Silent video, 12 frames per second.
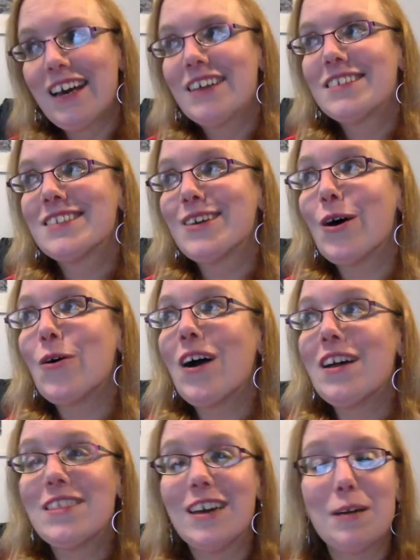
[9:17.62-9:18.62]
So
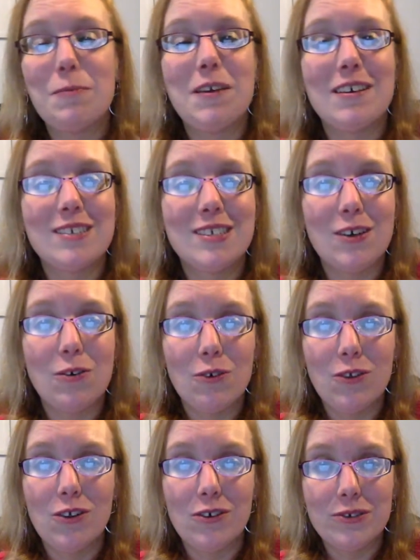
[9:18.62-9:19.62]
I think being so
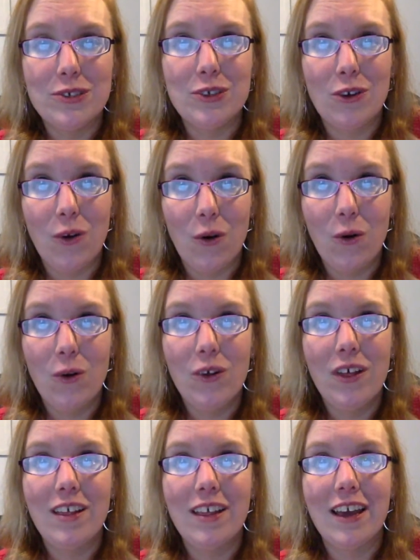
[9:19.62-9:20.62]
close to
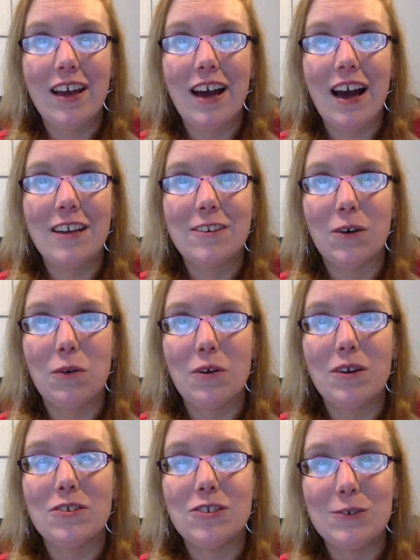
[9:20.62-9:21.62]
goal, like I don't
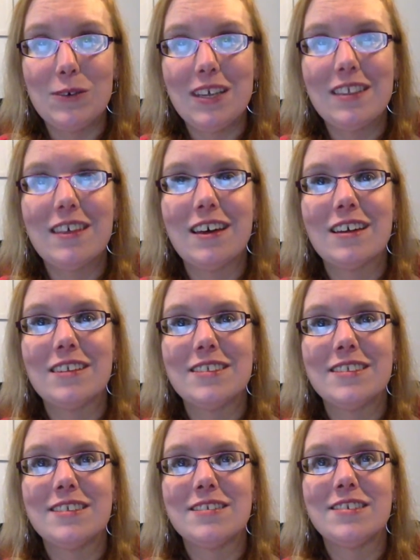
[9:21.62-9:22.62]
want to do anything
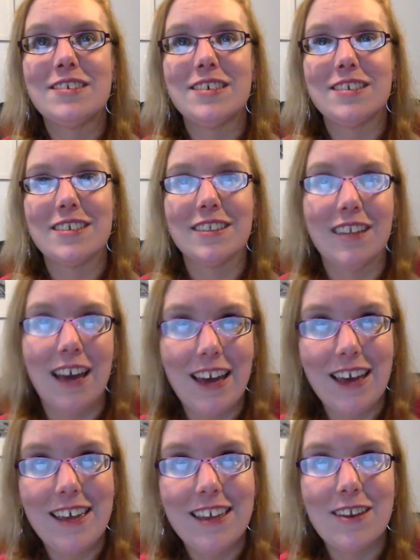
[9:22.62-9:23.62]
to delay
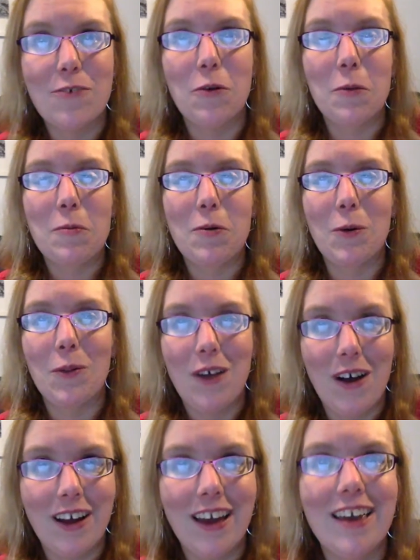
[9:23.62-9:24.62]
it or
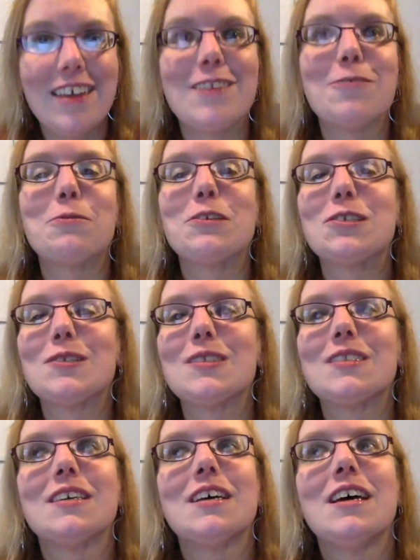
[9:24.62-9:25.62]
prolong it, which is
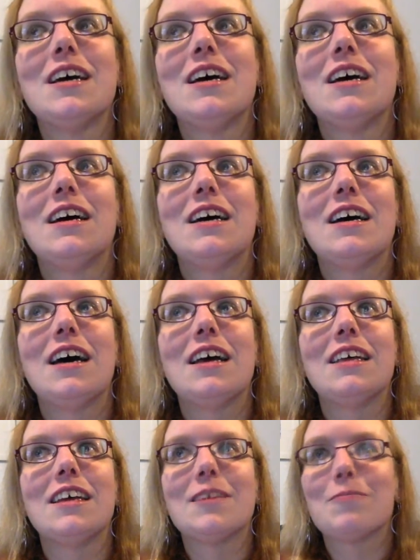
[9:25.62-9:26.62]

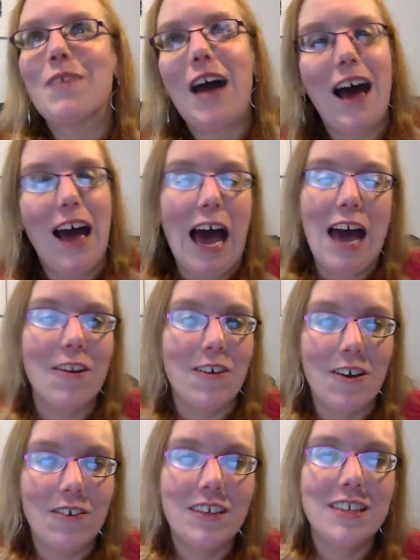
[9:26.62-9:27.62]
like, I don't know.
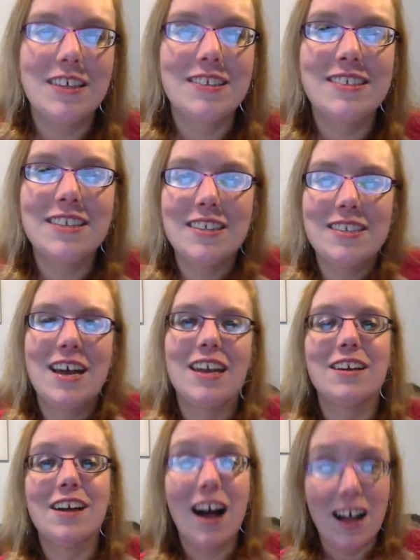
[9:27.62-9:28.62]
Like it's not
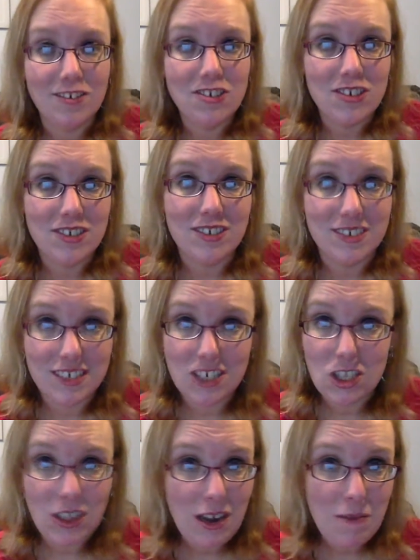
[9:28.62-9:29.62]
a conscious
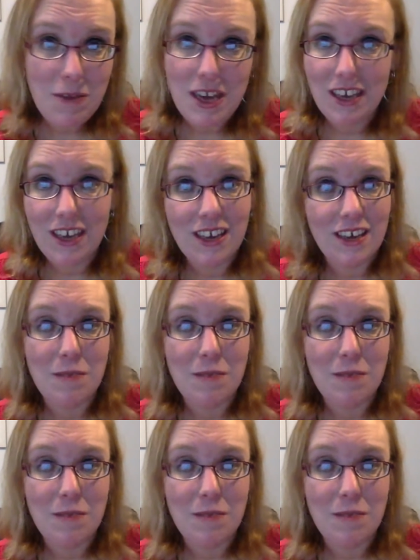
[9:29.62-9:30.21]
decision that I'm making.